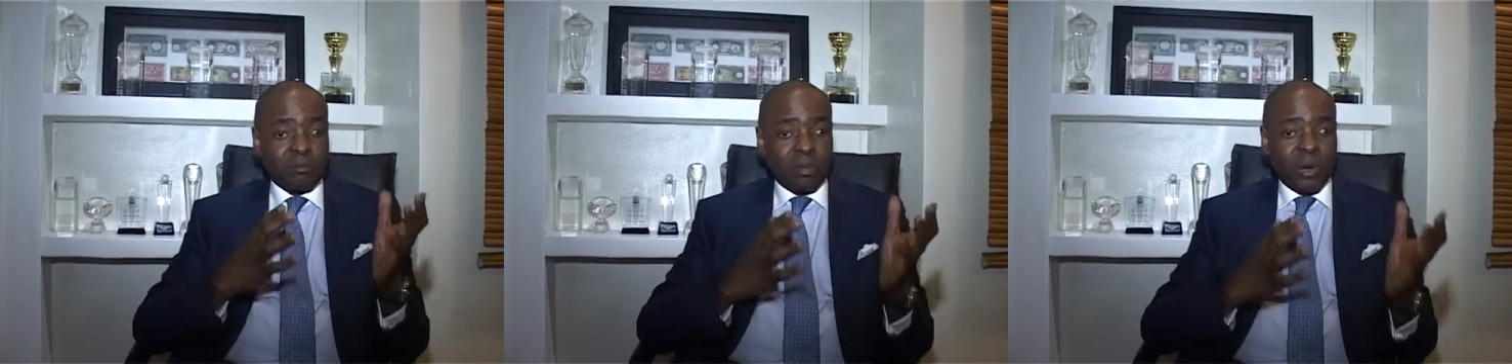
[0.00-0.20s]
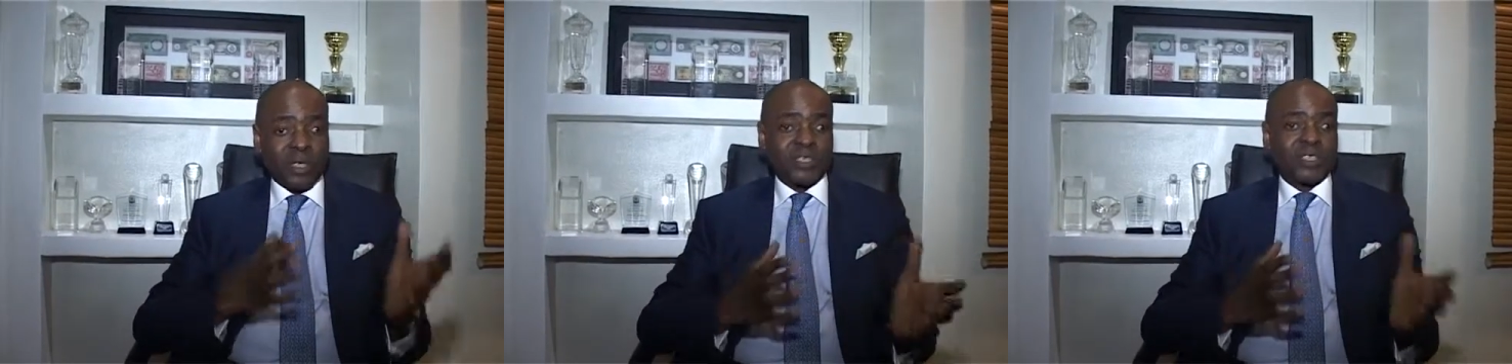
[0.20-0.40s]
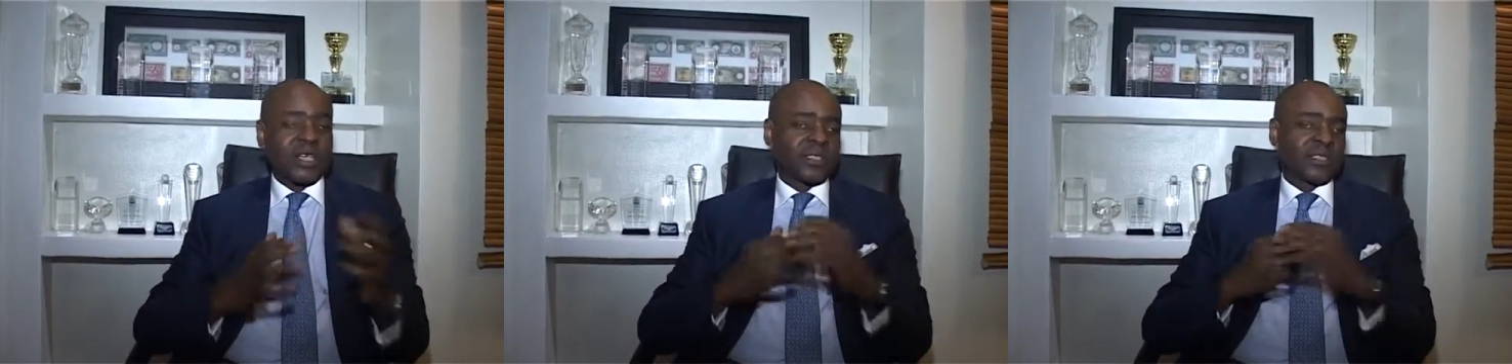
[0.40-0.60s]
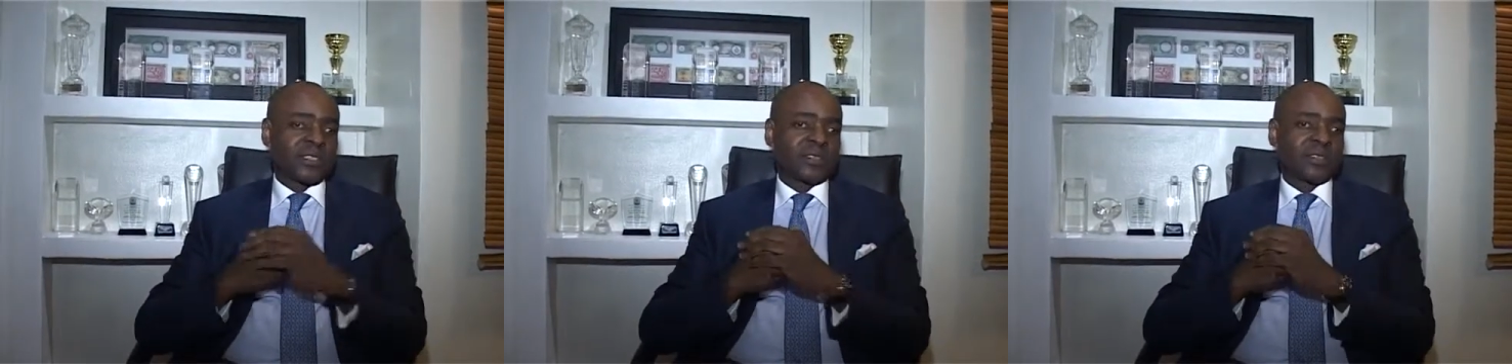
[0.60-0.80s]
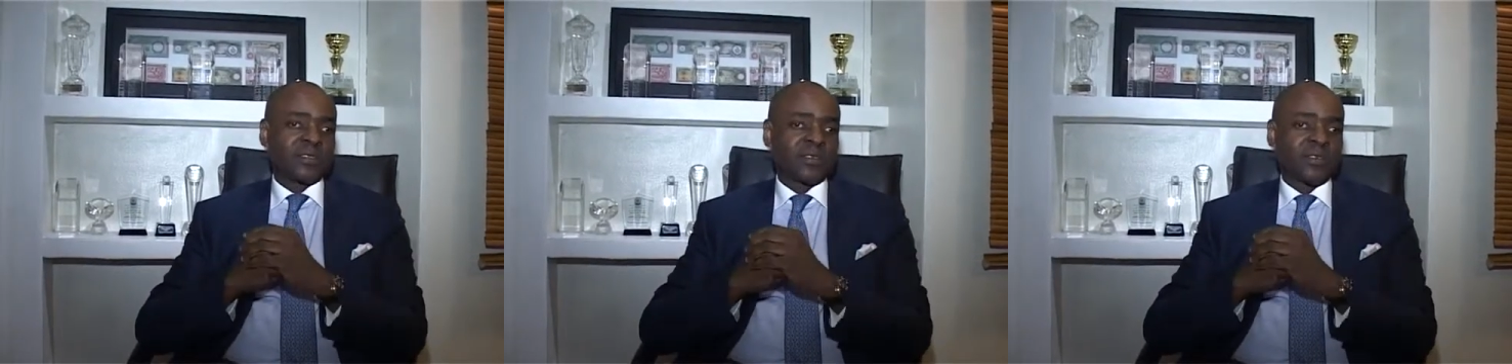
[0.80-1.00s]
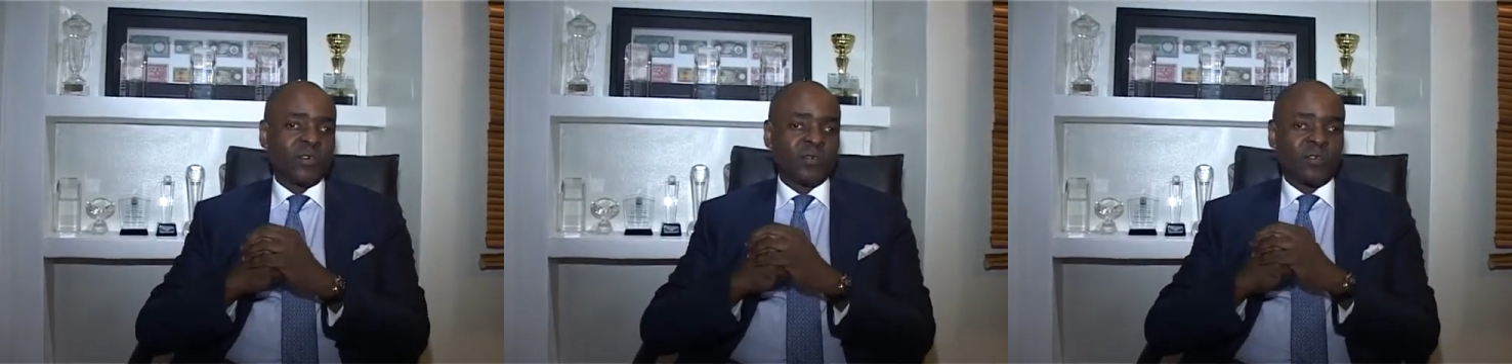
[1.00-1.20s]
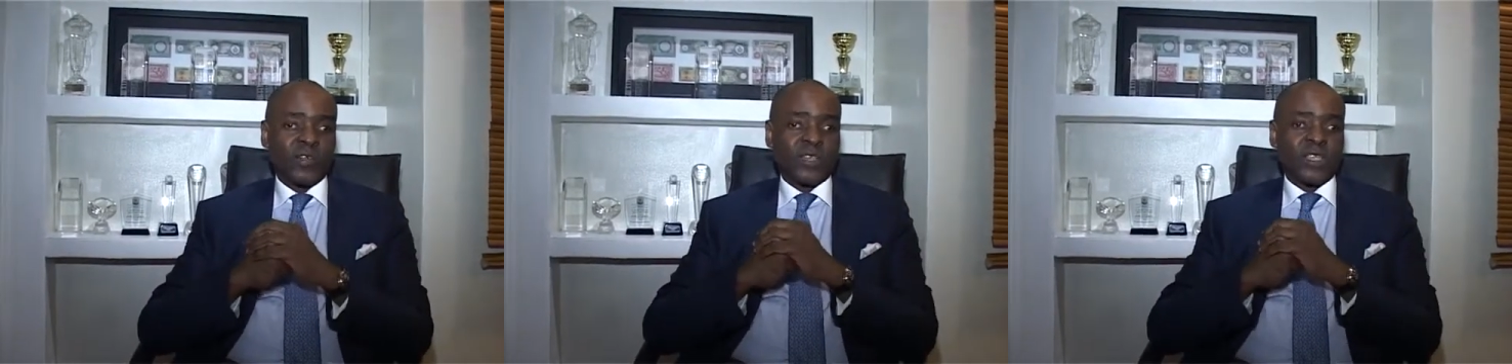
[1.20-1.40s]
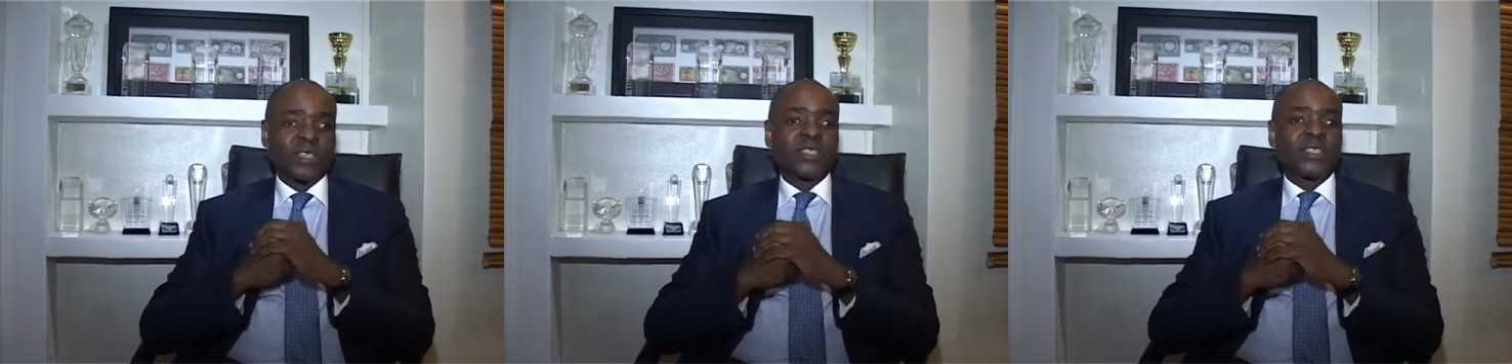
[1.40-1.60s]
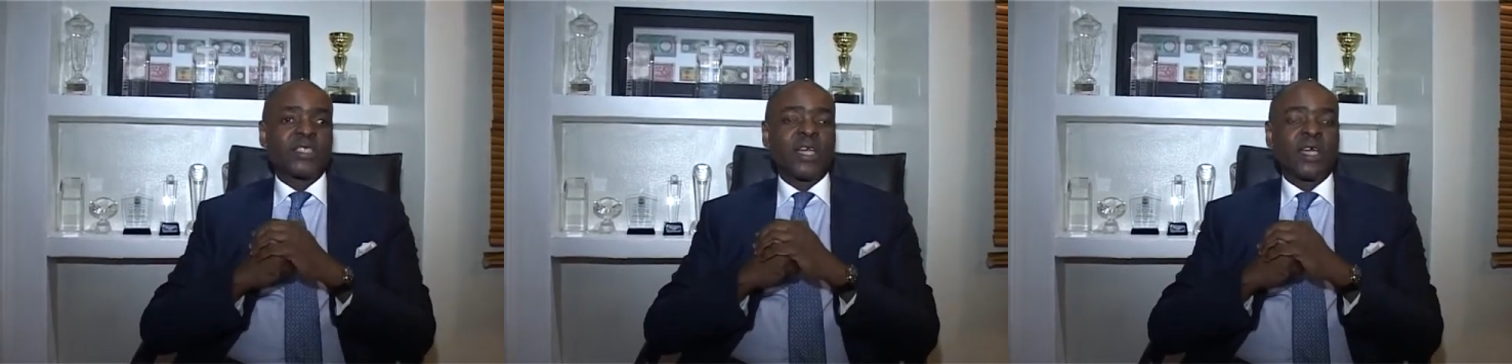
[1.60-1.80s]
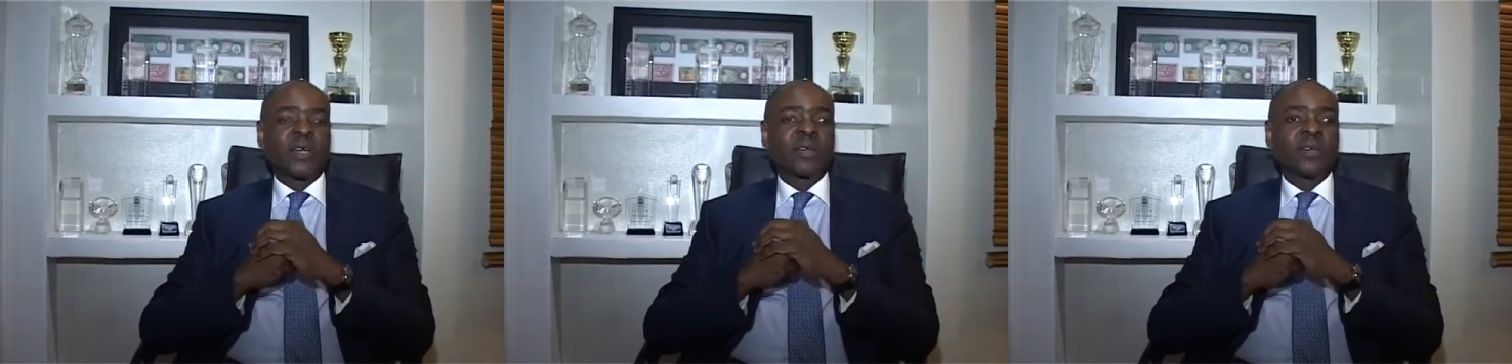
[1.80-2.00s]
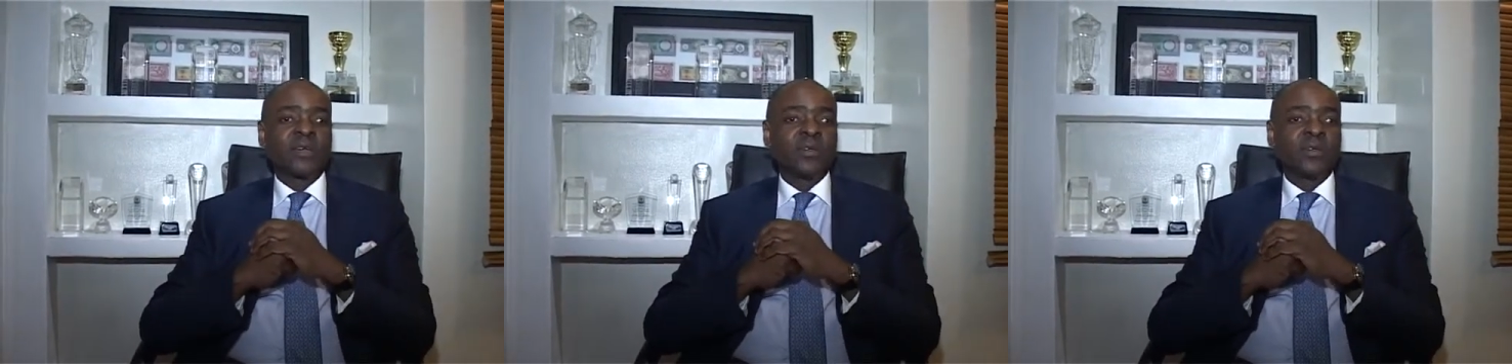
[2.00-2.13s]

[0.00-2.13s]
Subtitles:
budget for this year,